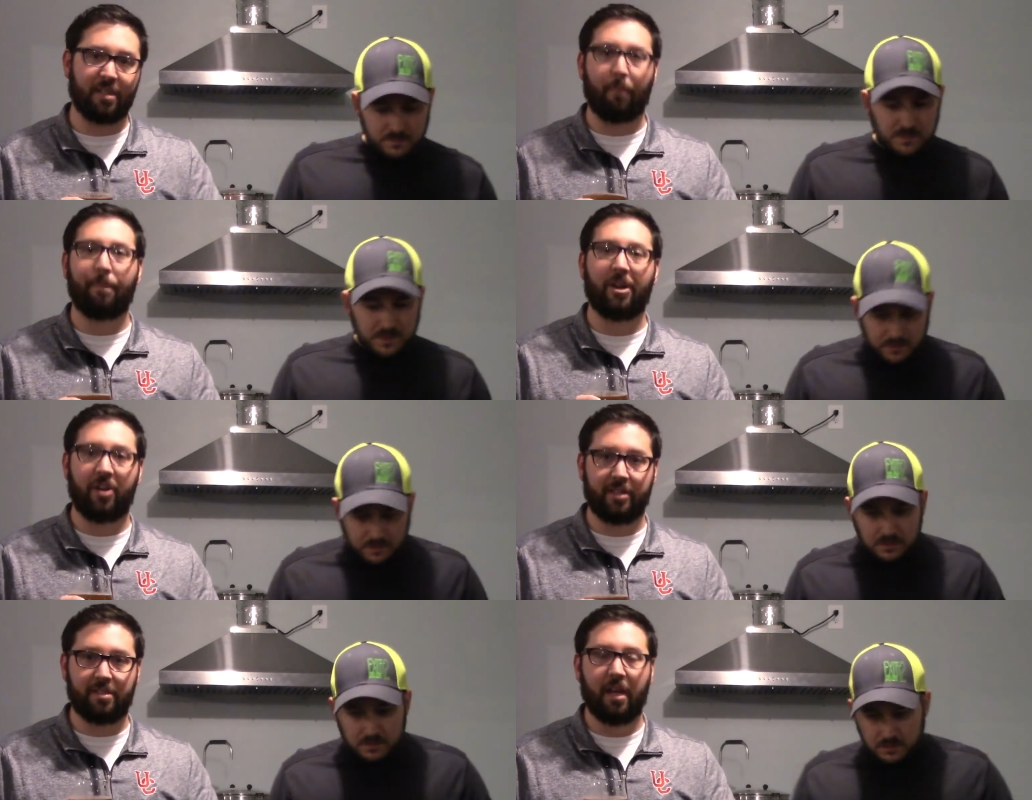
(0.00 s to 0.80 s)
Speaker 1: and the
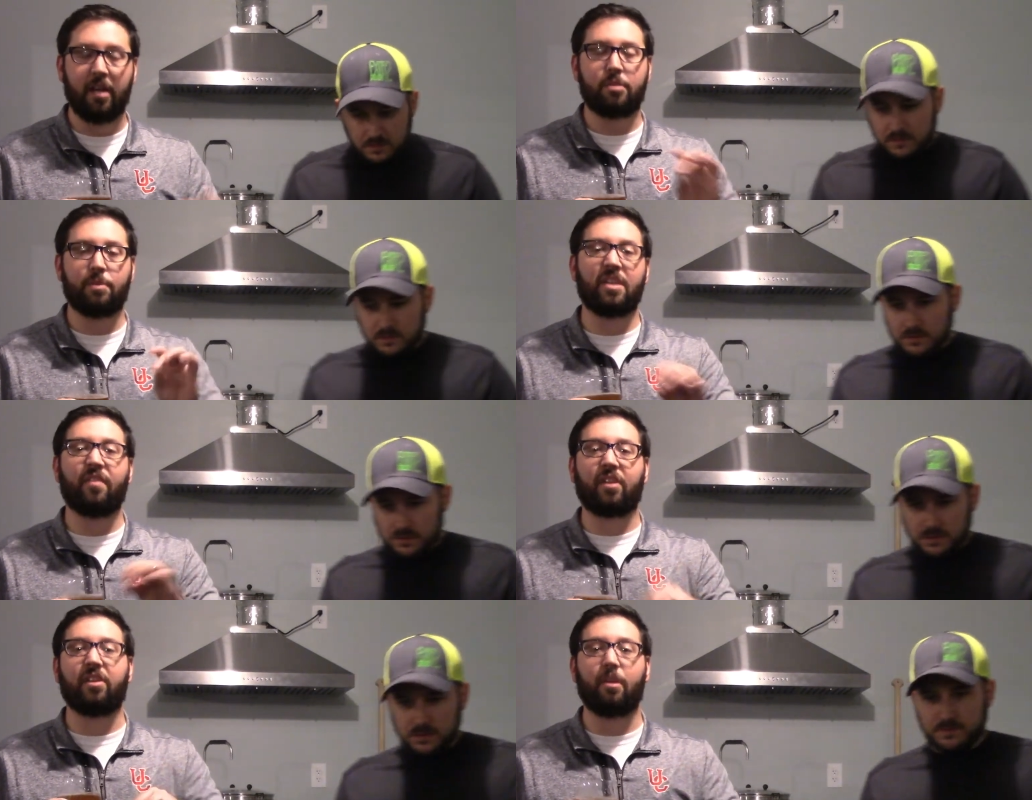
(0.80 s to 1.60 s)
bitterness.
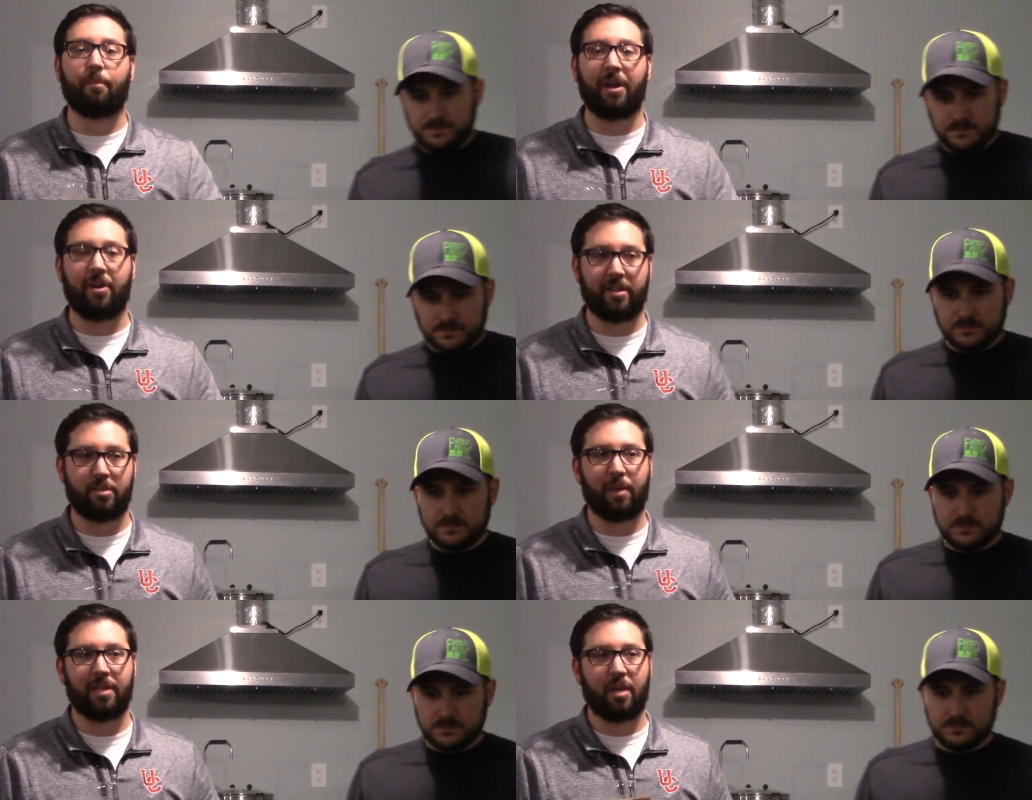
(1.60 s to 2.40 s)
Specifically the
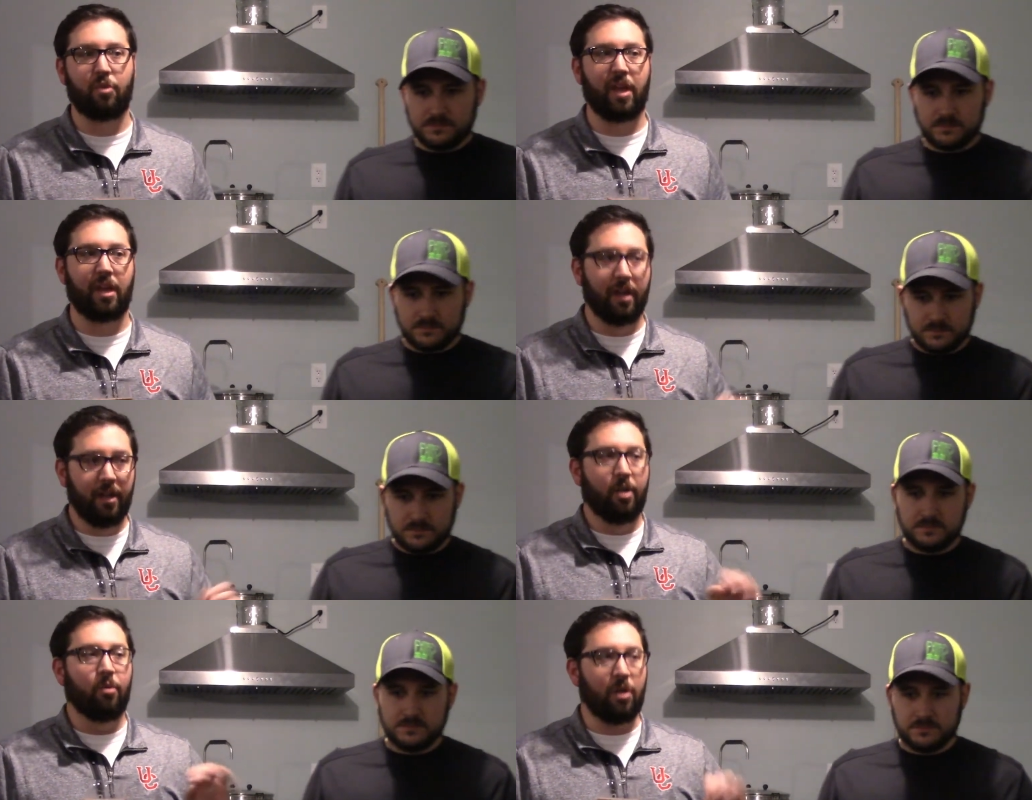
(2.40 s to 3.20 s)
bitterness because I think
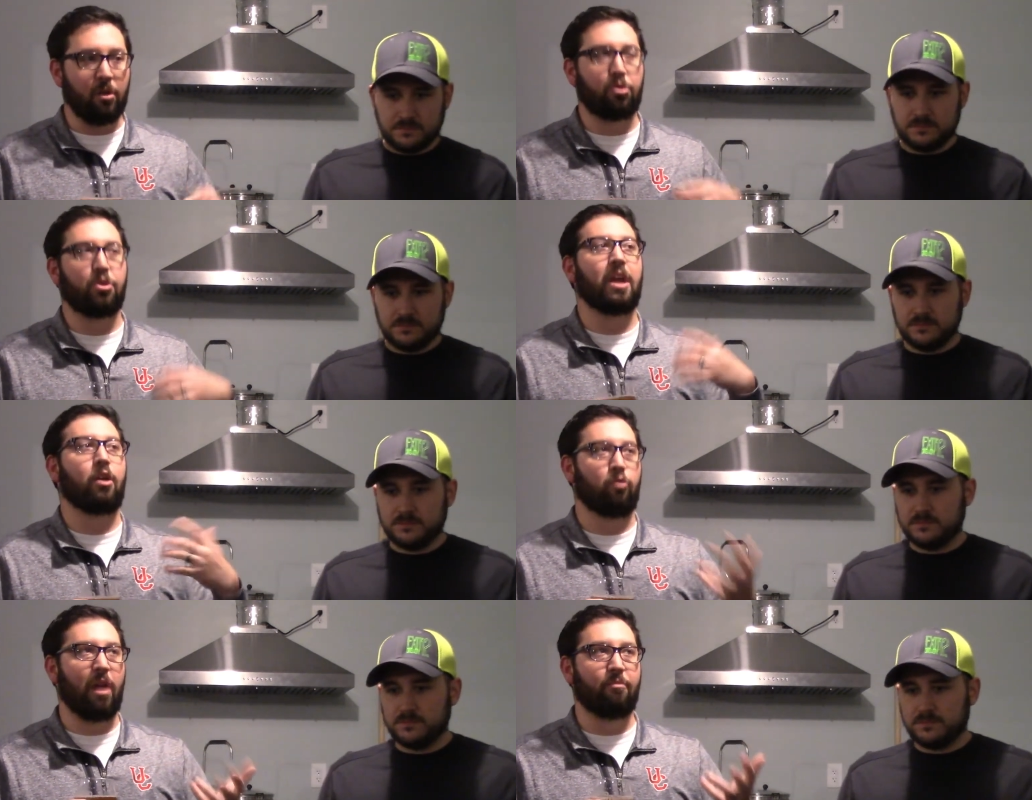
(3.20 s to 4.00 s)
when you
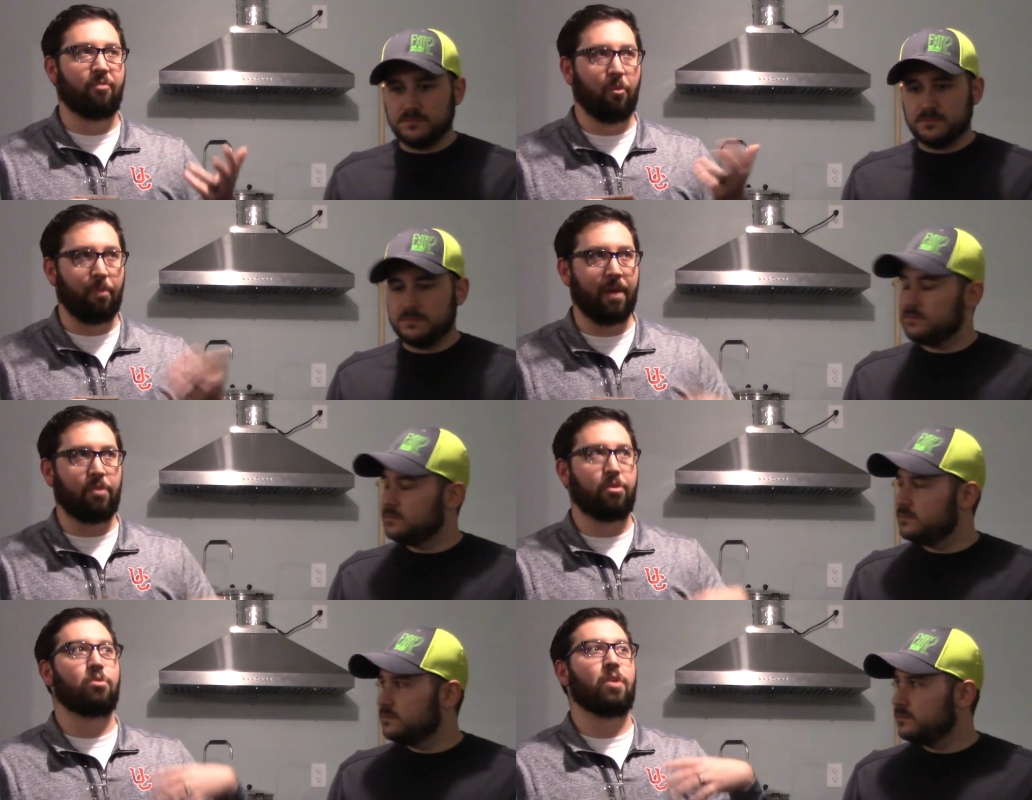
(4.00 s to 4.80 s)
think grapefruit
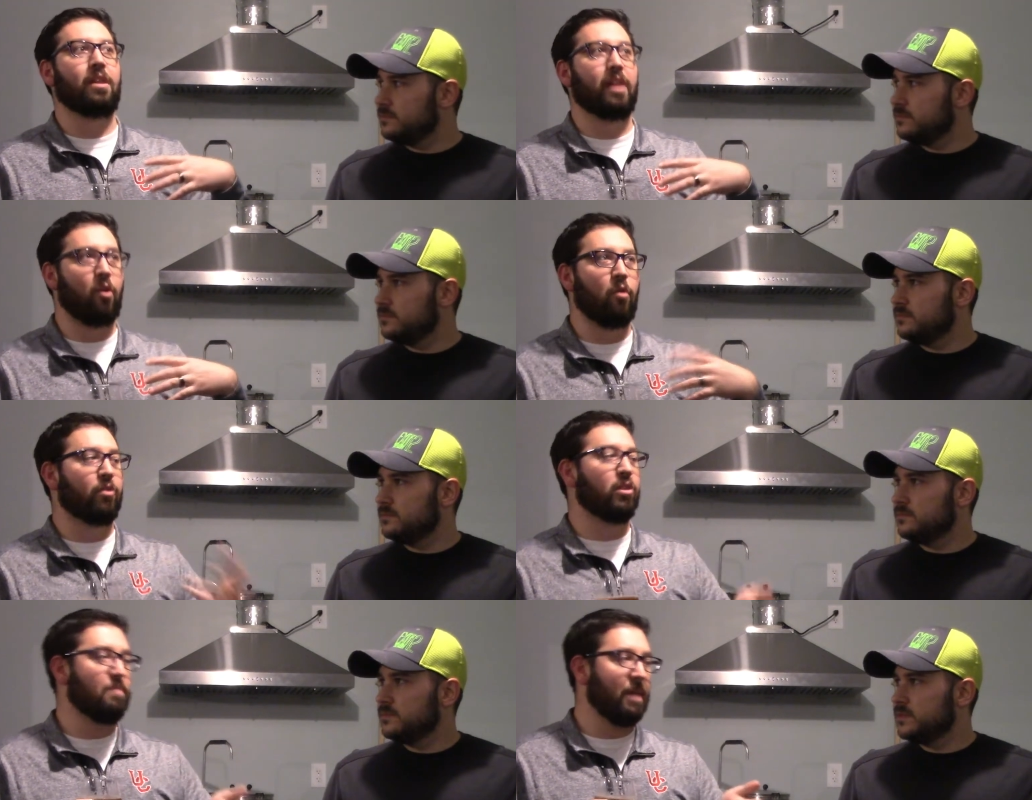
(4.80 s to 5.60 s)
pith, you think like
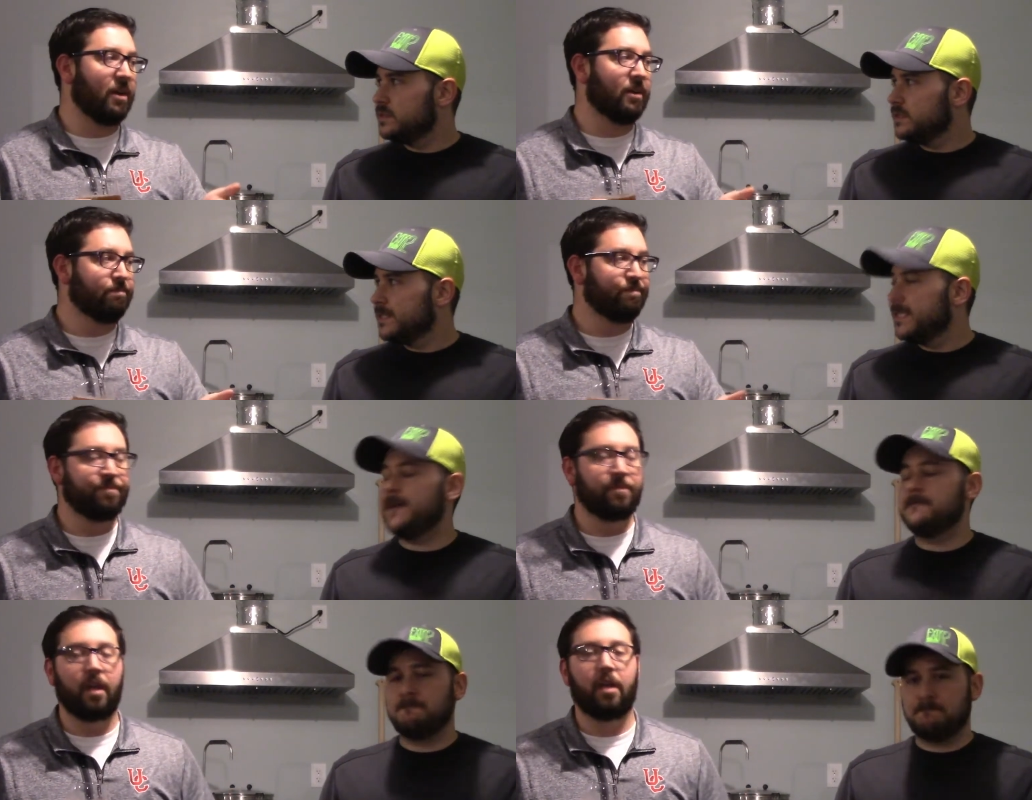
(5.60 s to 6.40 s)
overly bitter.
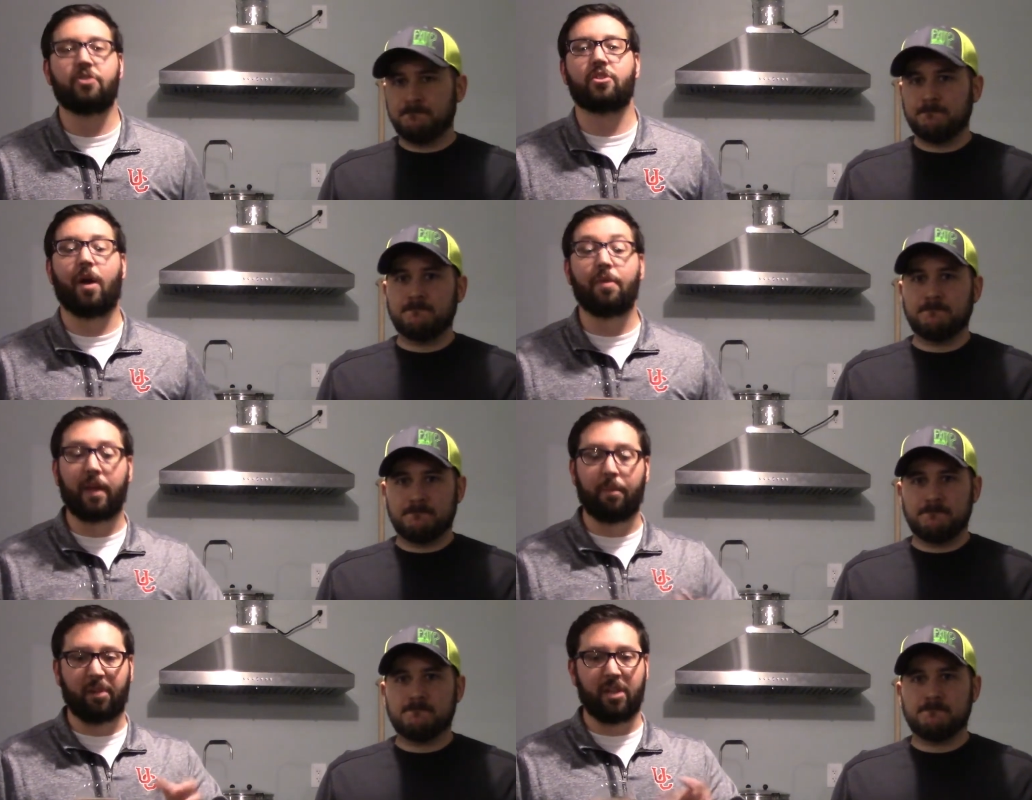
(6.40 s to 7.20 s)
Yeah. And so I
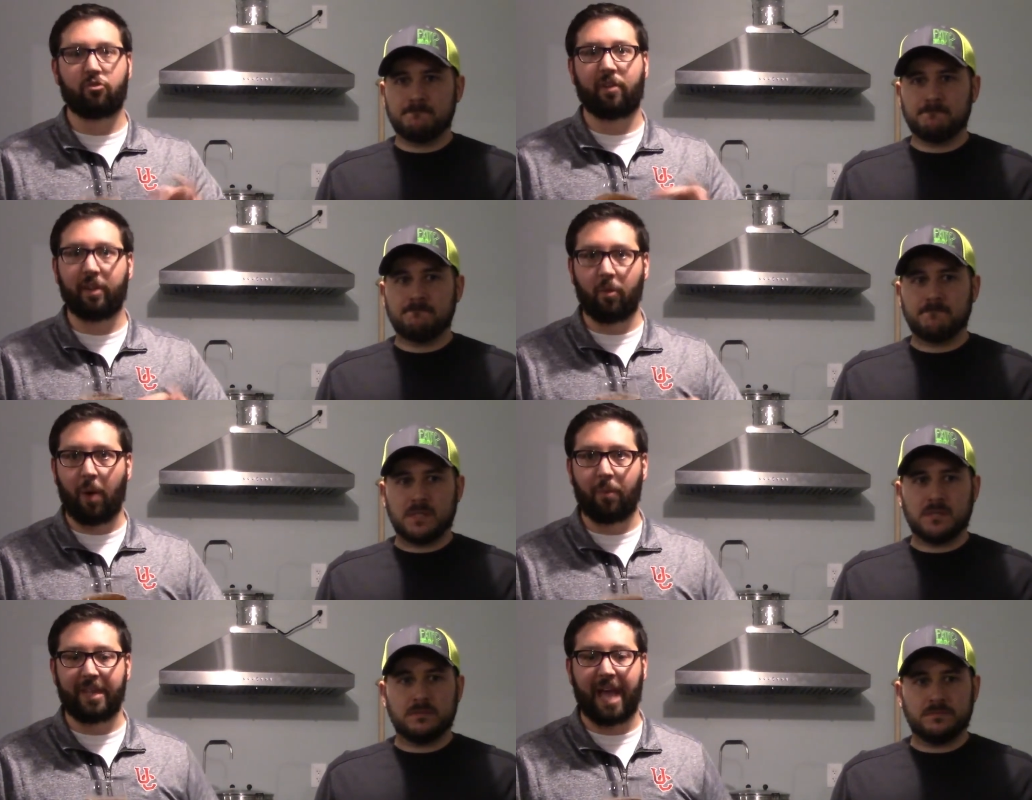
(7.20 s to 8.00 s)
think it plays really
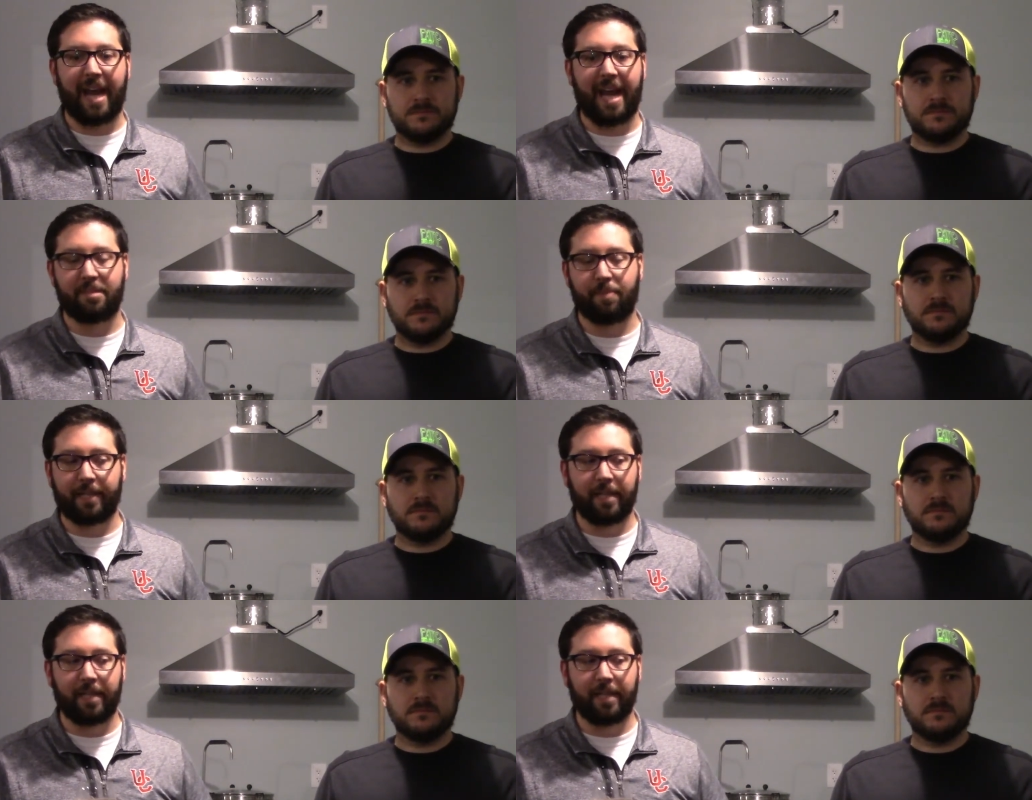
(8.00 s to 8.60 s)
well with that aspect.